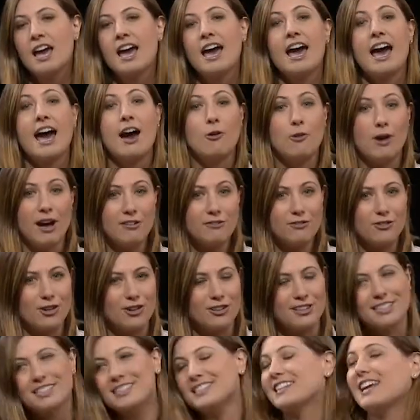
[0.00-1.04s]
However,
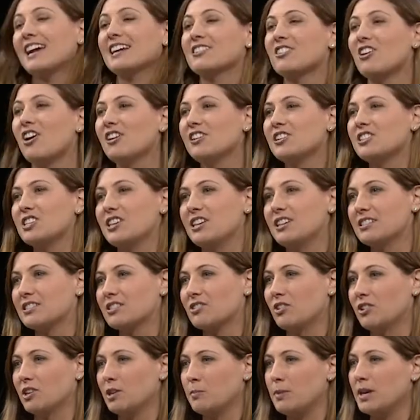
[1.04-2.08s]
this technology is
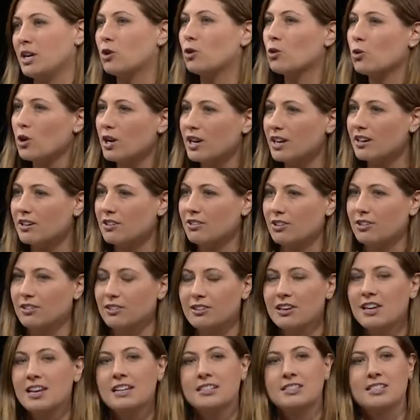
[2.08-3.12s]
going to be
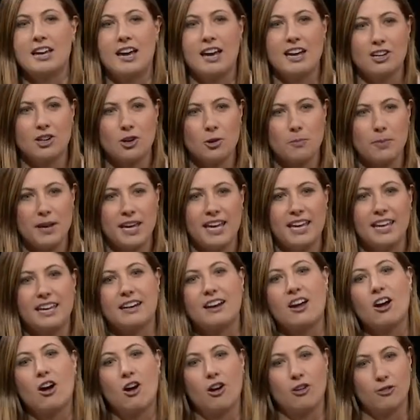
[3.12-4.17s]
critical to underpin
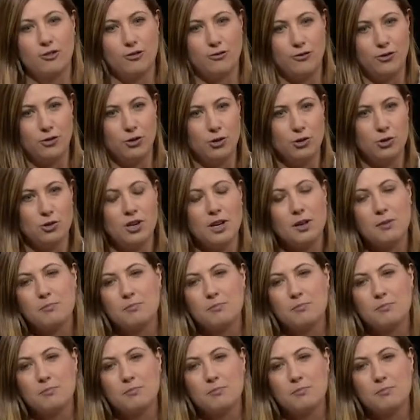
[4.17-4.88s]
our food,